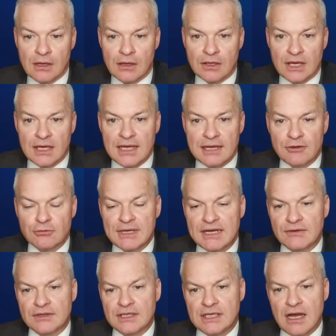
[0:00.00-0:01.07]
Okay, how
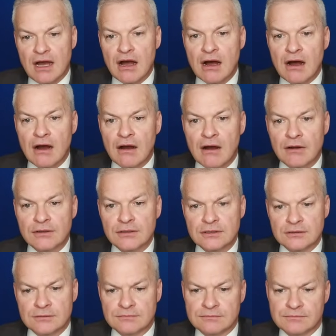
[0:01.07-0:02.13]
about the
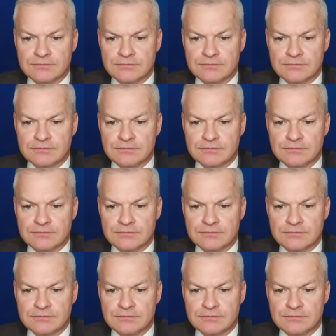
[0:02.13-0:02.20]
R?